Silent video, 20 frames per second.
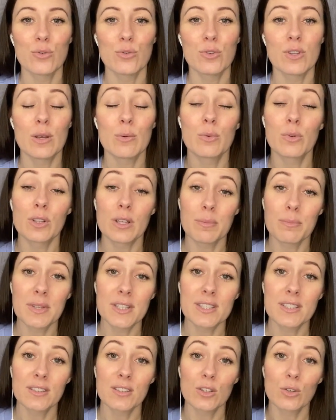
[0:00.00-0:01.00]
they will
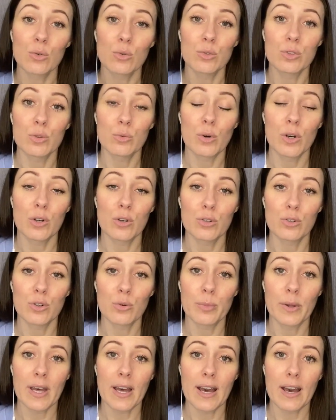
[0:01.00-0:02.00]
immediately go to work on your
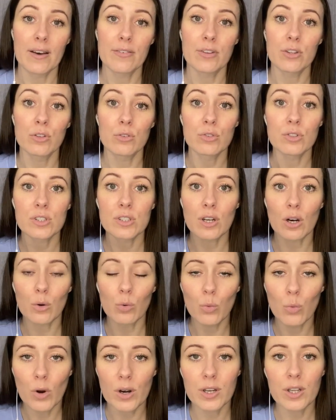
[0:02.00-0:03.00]
behalf and they'll start
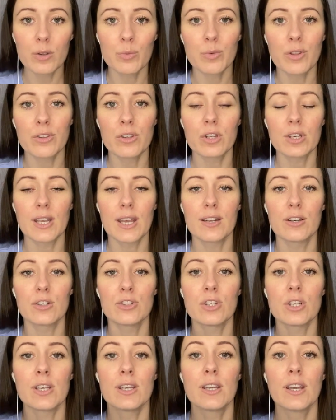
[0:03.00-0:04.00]
working with your
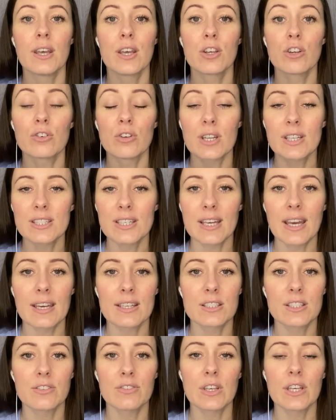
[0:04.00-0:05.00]
energy, creating
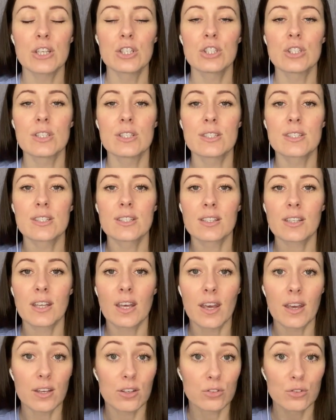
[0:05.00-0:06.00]
activations,
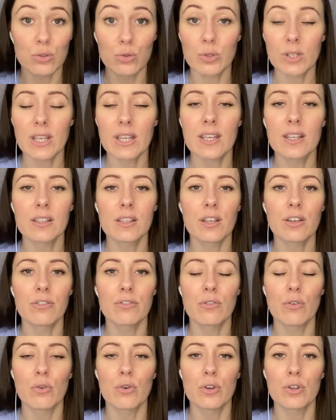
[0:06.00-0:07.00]
doing healing
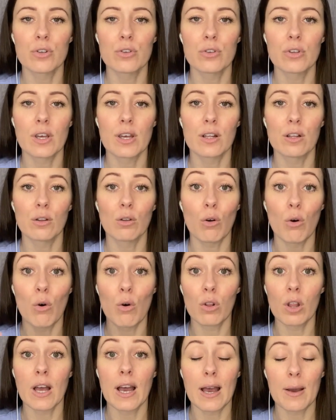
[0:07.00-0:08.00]
for you. It will
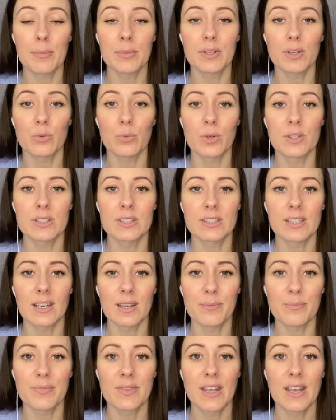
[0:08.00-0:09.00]
all happen at one time